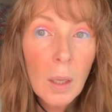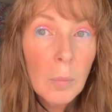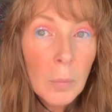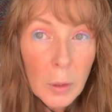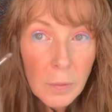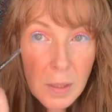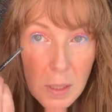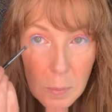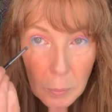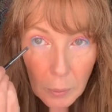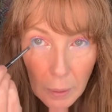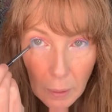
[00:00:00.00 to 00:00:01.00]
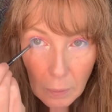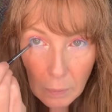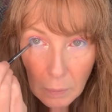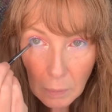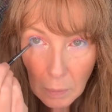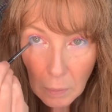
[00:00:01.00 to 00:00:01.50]
more of a spring
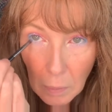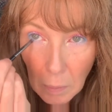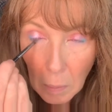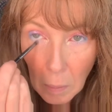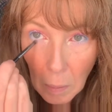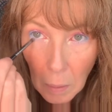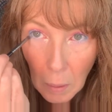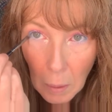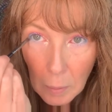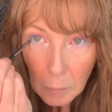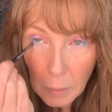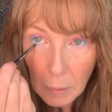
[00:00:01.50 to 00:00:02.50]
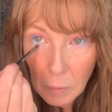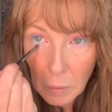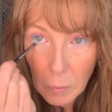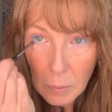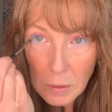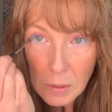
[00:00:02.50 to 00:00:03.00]
spring
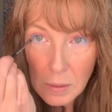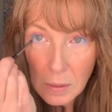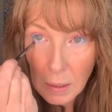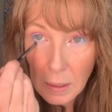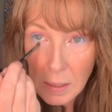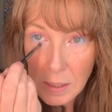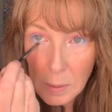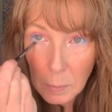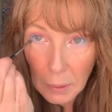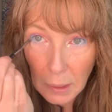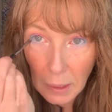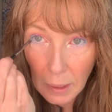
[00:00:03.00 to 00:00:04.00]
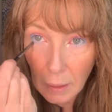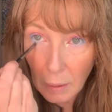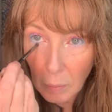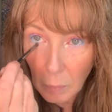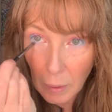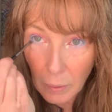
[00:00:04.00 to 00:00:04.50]
look, which is, it is spring
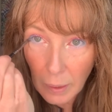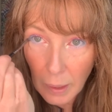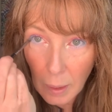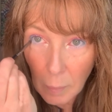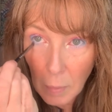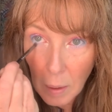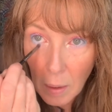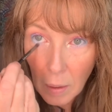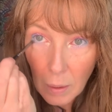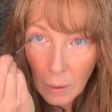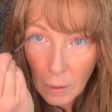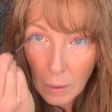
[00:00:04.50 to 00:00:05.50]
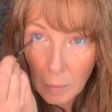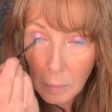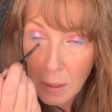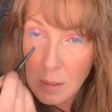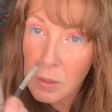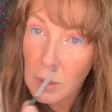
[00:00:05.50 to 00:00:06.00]
here where I am um,
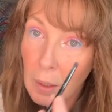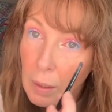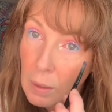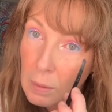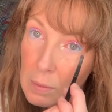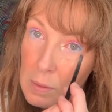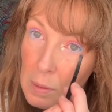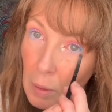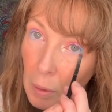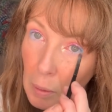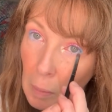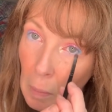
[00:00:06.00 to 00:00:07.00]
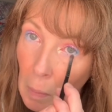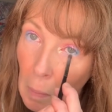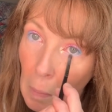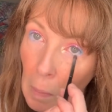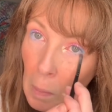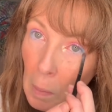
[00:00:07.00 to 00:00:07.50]
in Australia. So
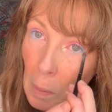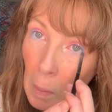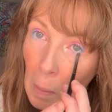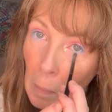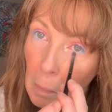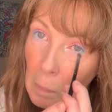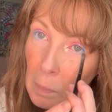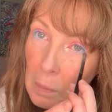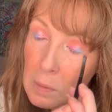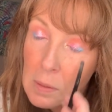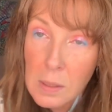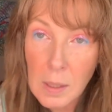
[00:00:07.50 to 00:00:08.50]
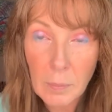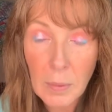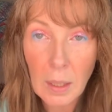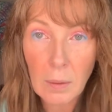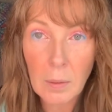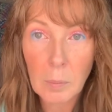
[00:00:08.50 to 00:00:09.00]
not
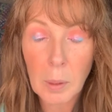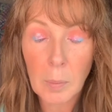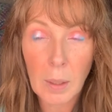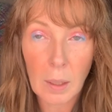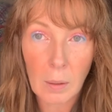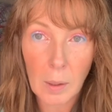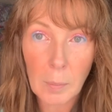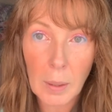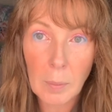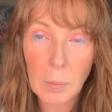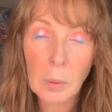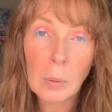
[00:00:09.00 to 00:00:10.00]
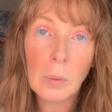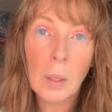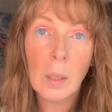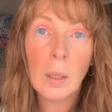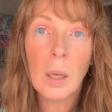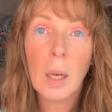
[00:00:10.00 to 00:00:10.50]
something that probably a lot of people
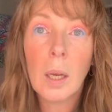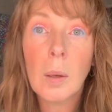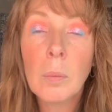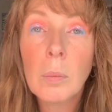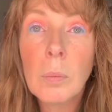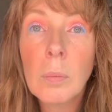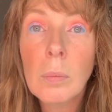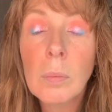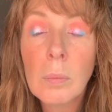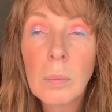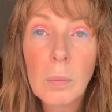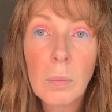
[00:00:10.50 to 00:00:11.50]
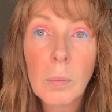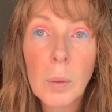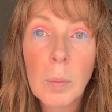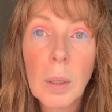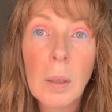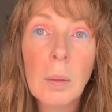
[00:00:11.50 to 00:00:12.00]
um, would
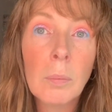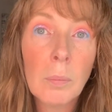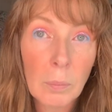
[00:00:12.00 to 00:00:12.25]
be